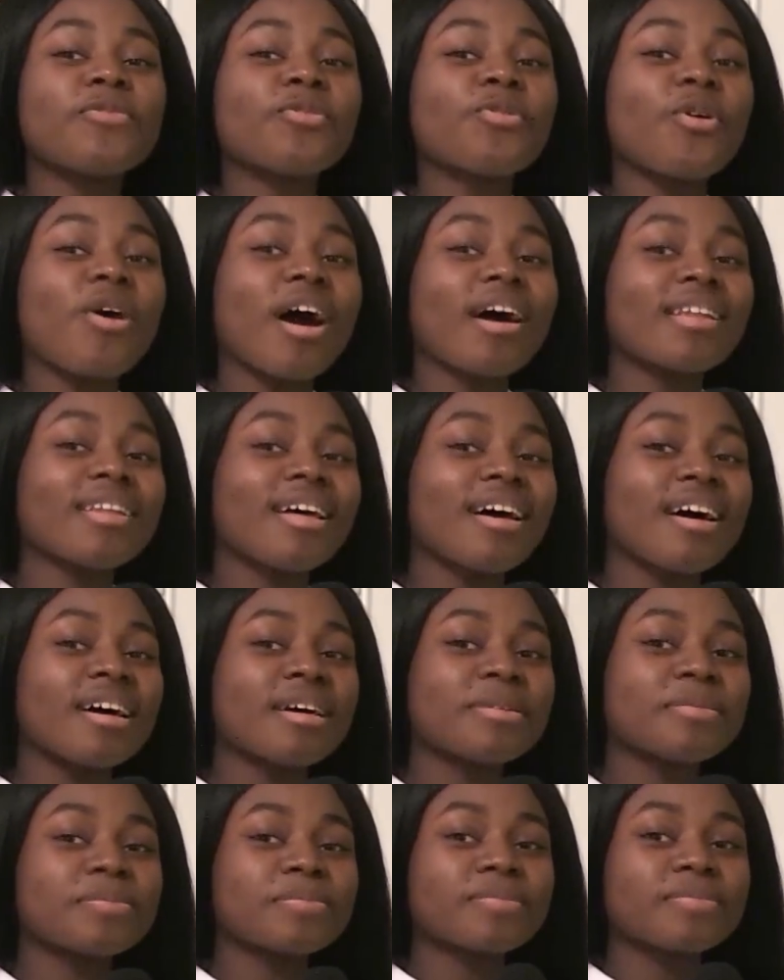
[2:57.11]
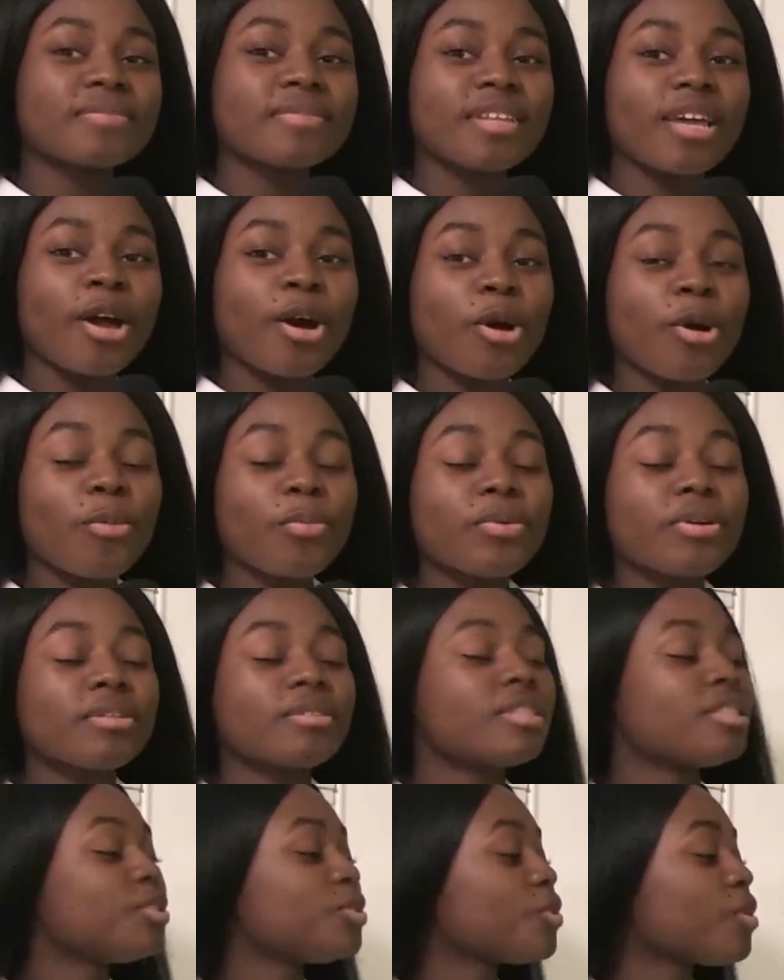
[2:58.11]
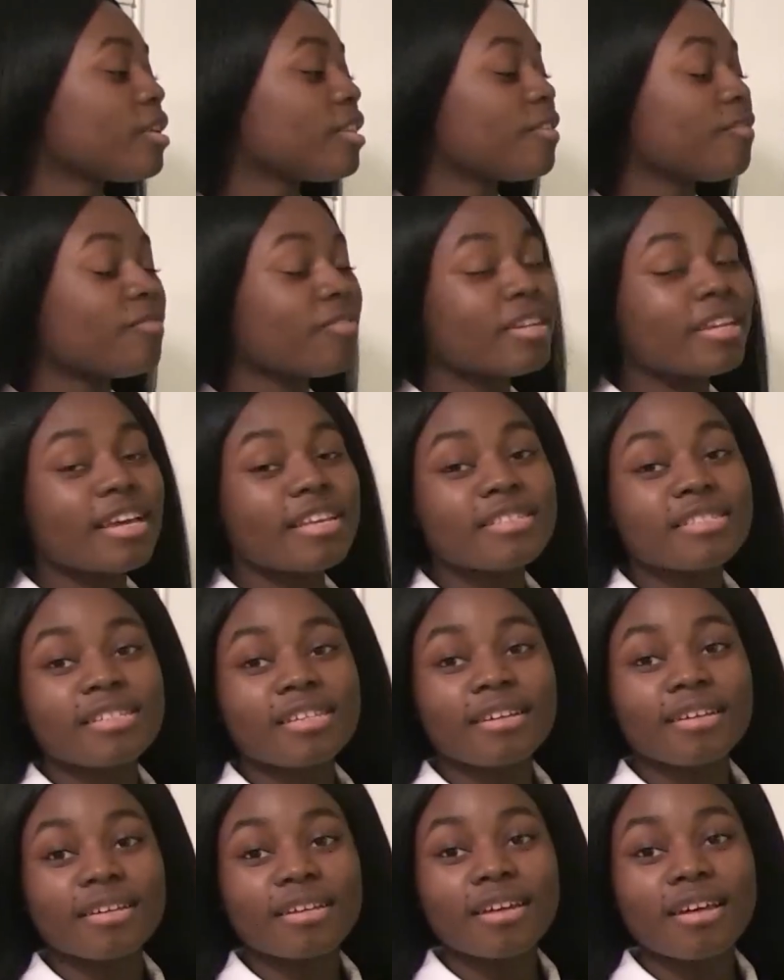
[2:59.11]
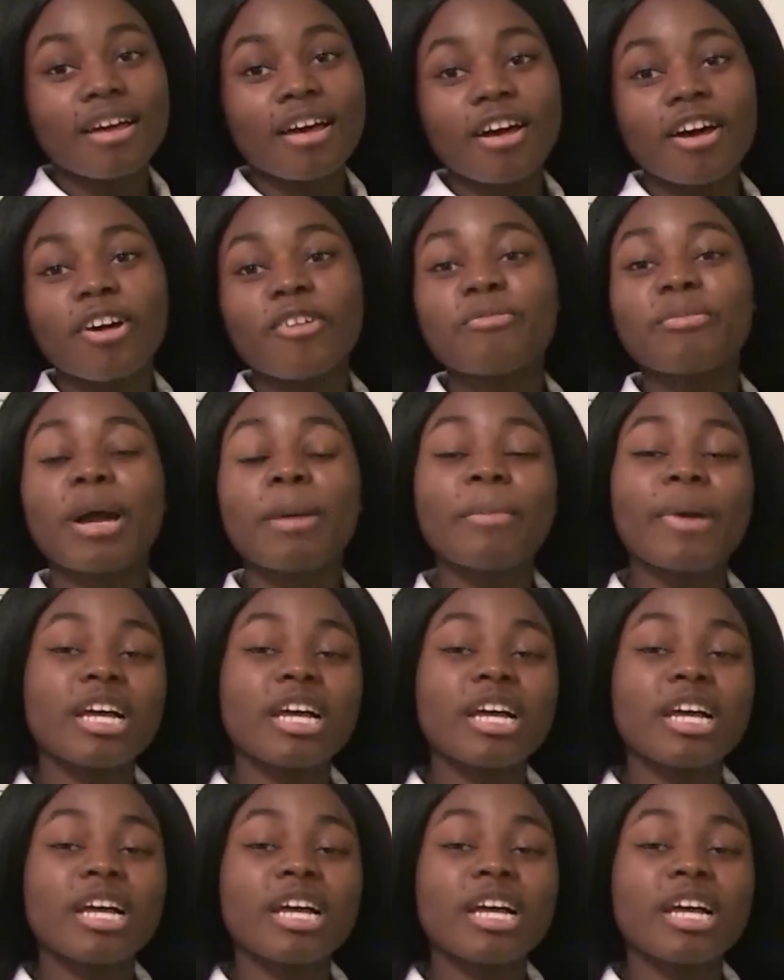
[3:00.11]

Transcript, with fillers: Voila. I hope you enjoyed the finessing of my